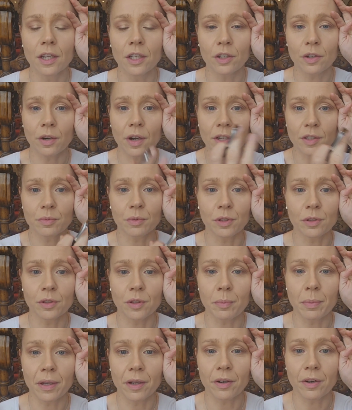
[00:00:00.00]
your eyes will
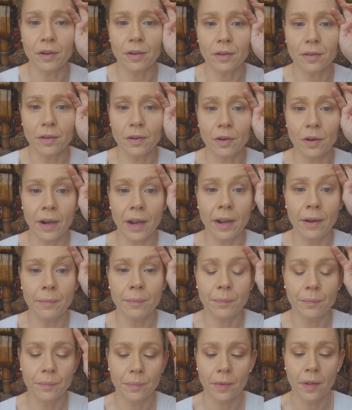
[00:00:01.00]
look bigger, okay?
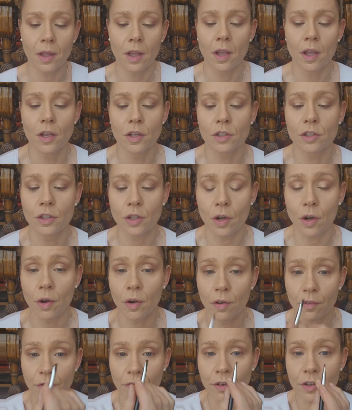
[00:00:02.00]

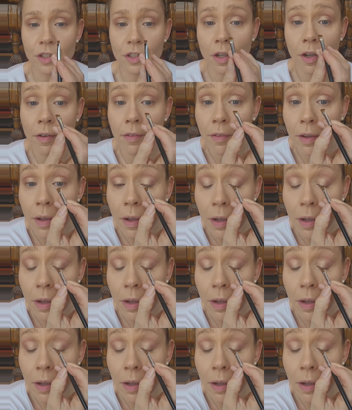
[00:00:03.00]
So first off,